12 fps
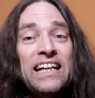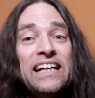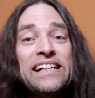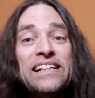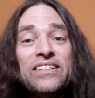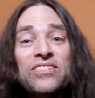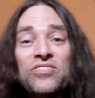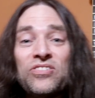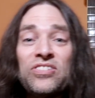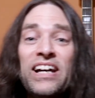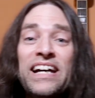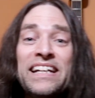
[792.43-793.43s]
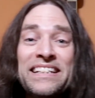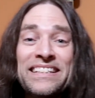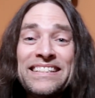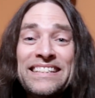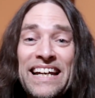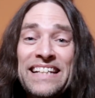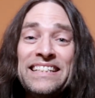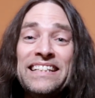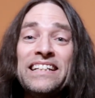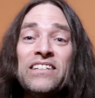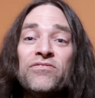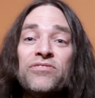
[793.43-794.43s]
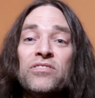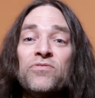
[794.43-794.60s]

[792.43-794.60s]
is an incentive